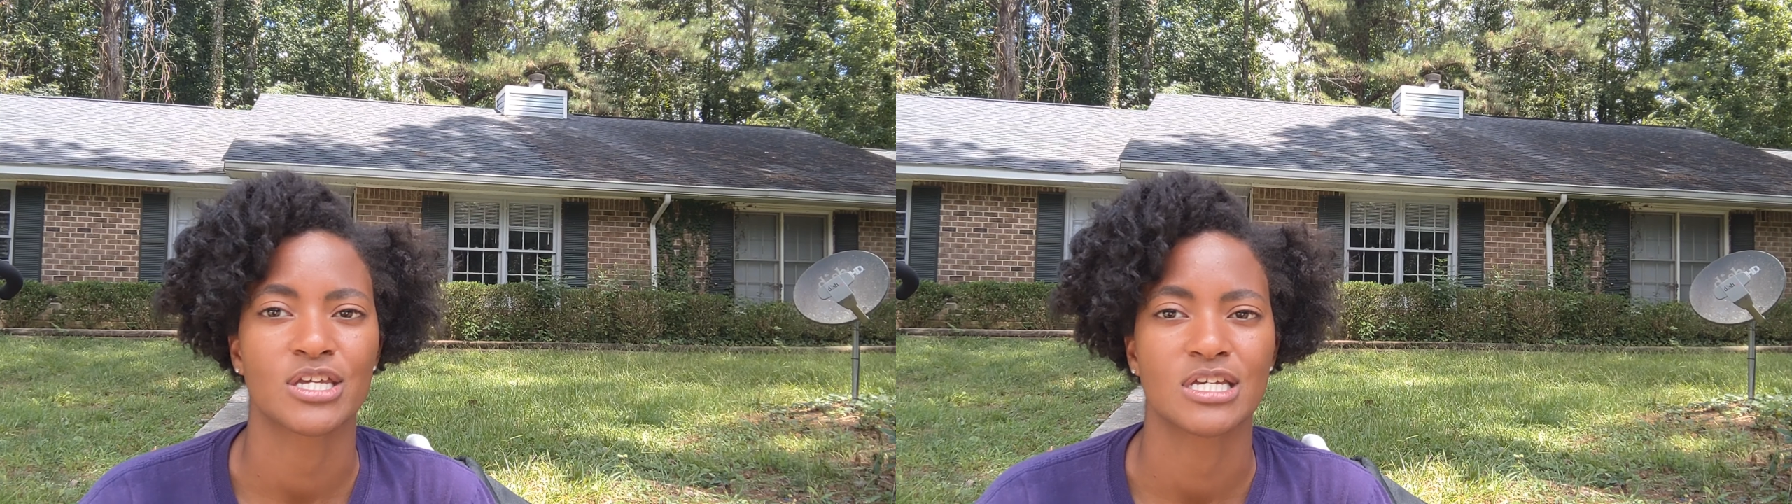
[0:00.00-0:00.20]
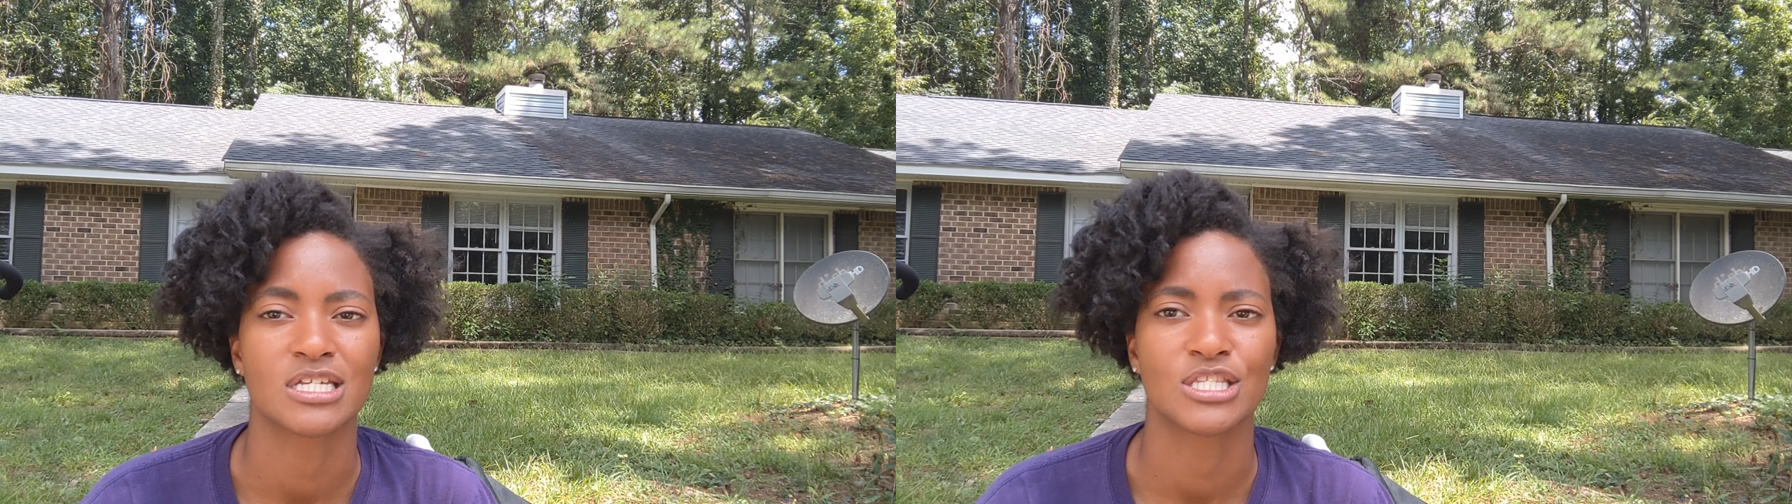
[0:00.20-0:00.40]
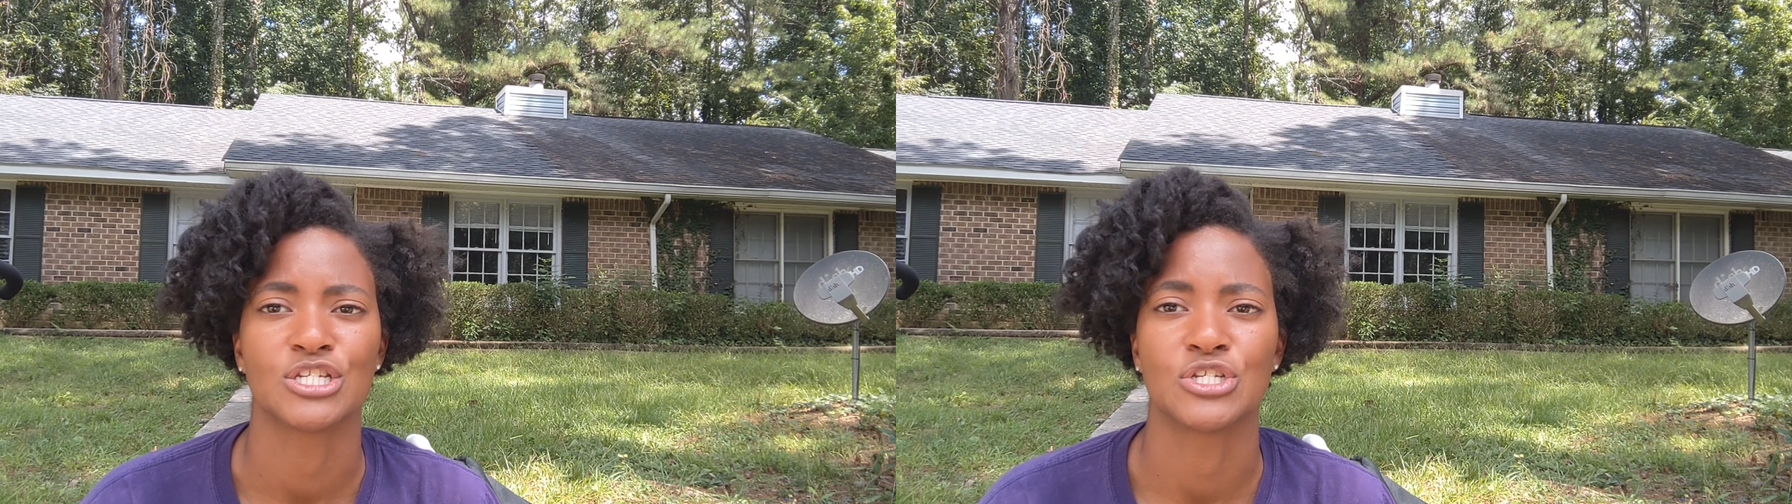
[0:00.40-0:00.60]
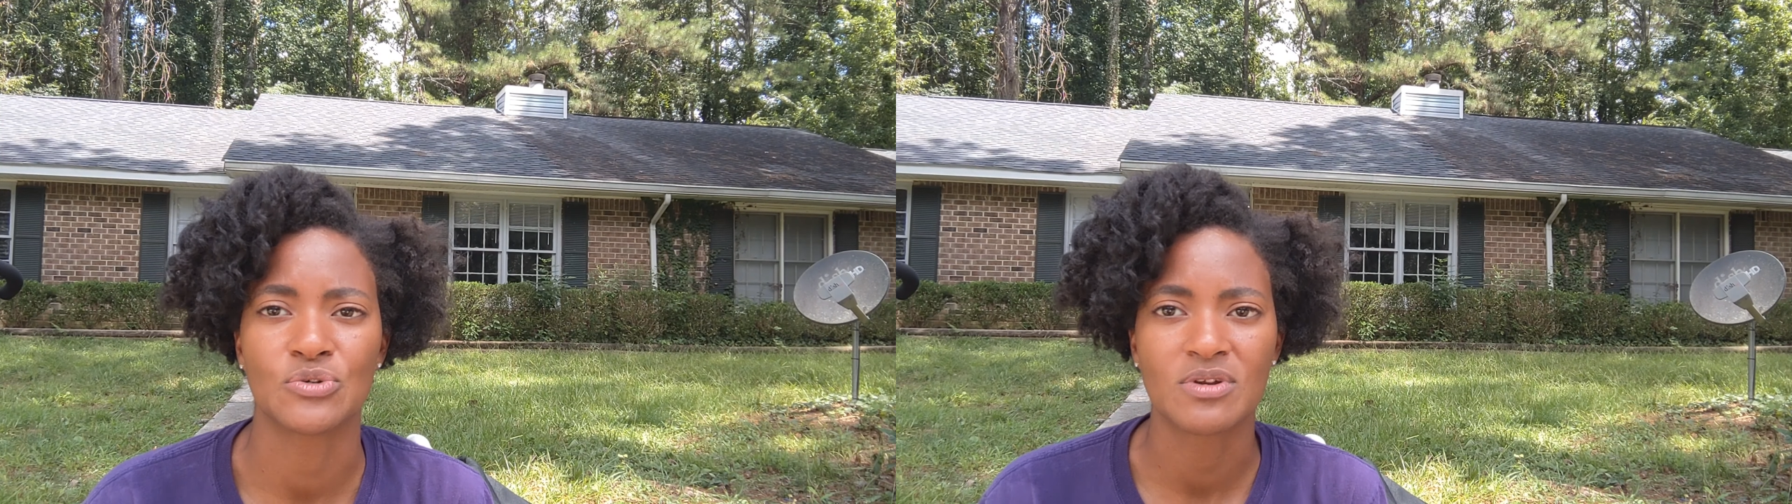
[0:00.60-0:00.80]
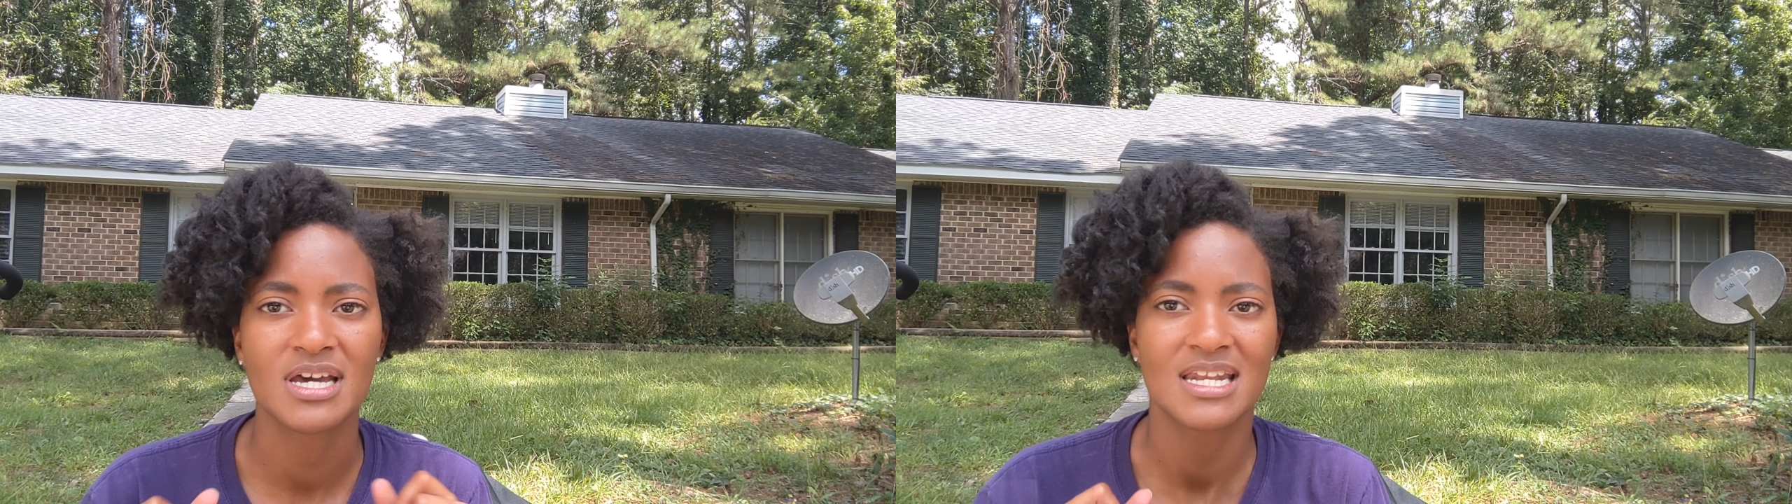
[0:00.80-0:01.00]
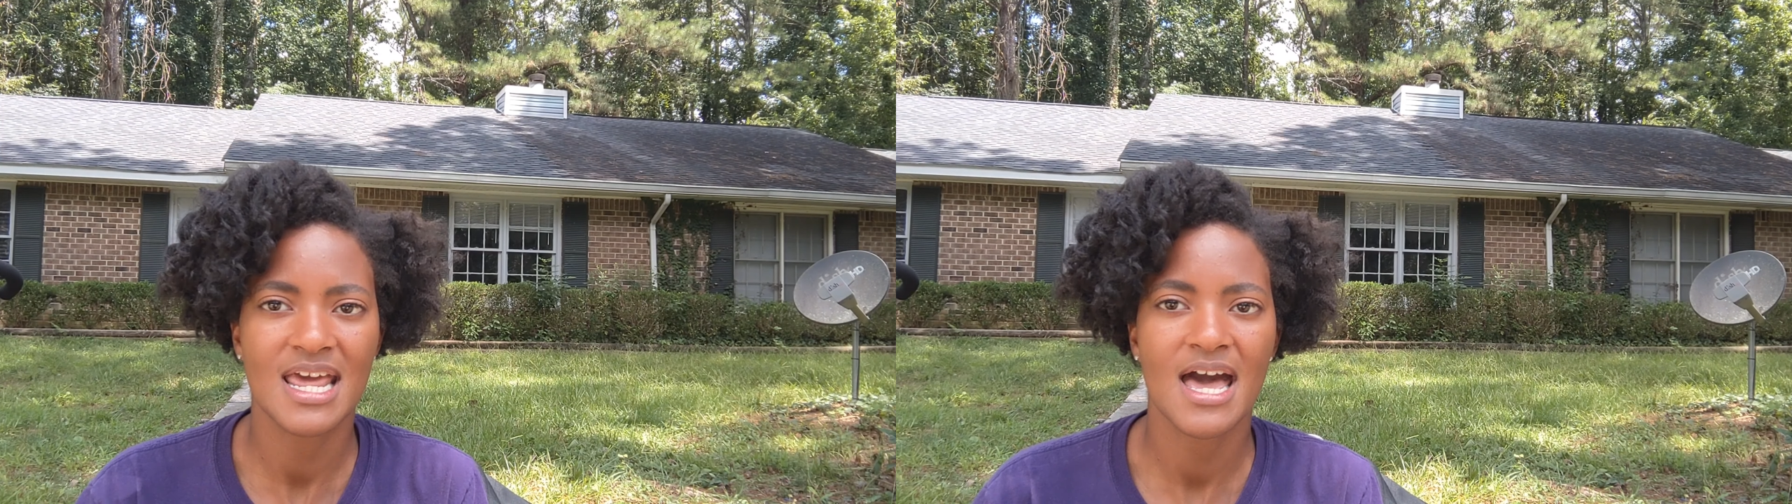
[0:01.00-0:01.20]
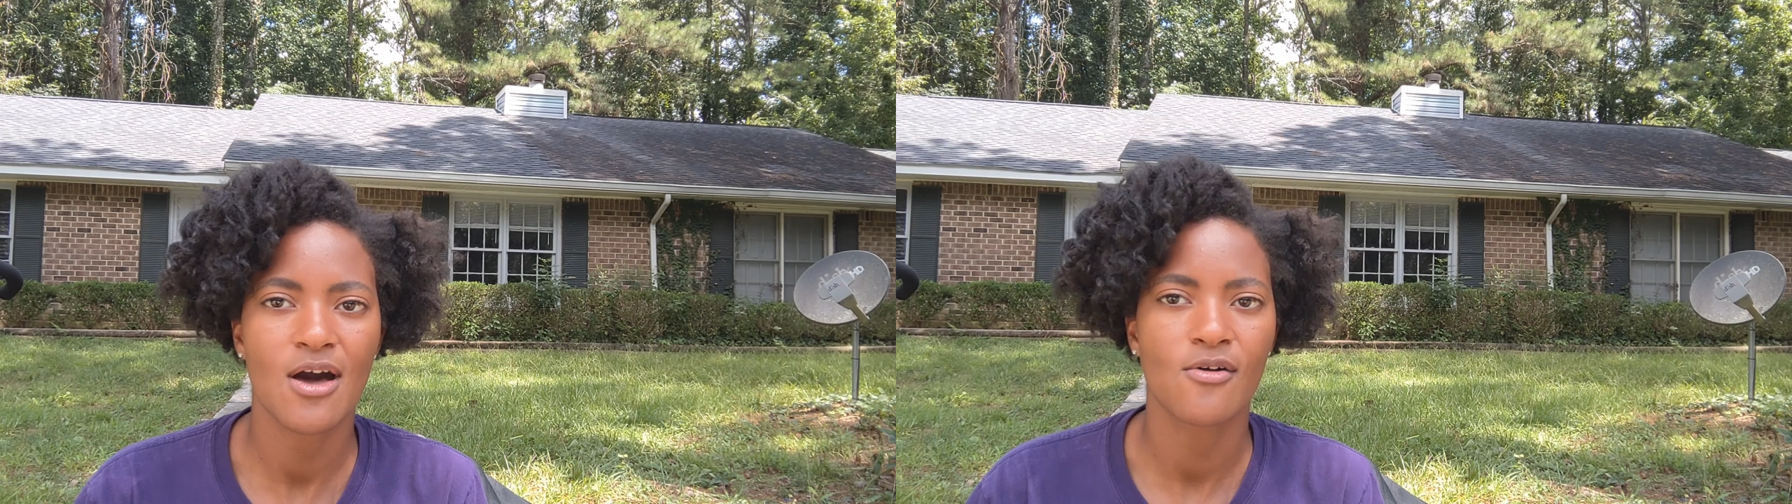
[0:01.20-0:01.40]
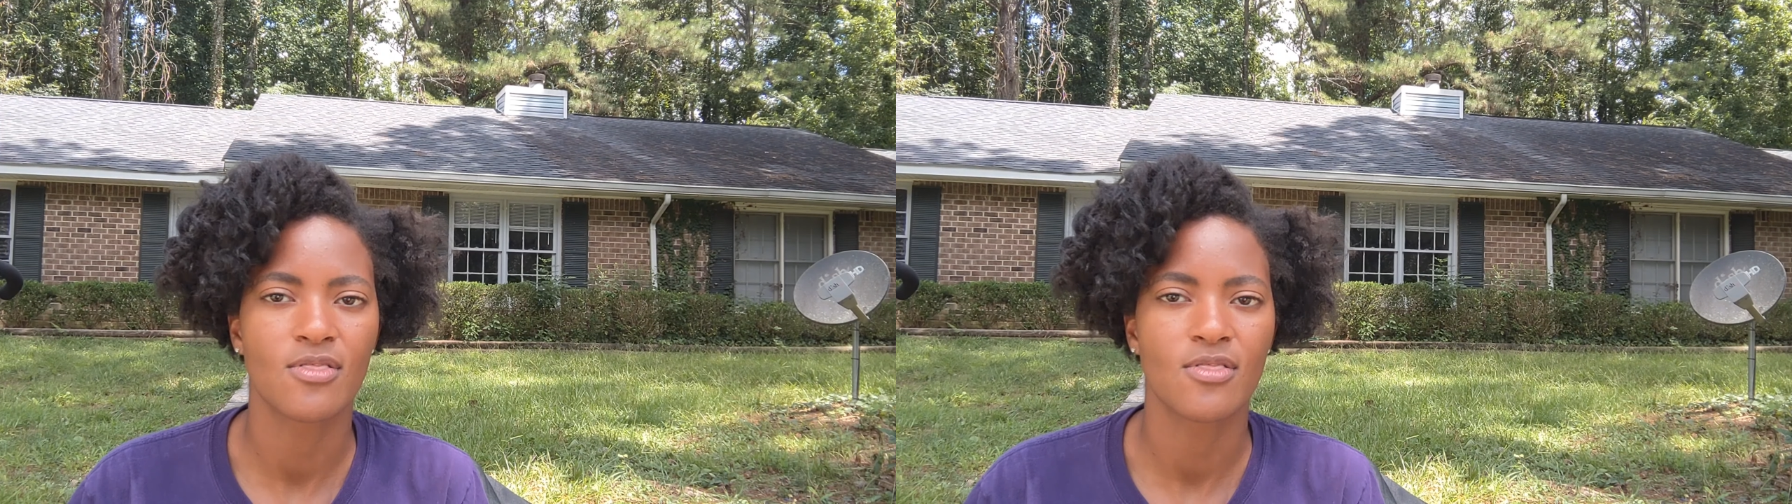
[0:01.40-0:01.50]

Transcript: the Duna now,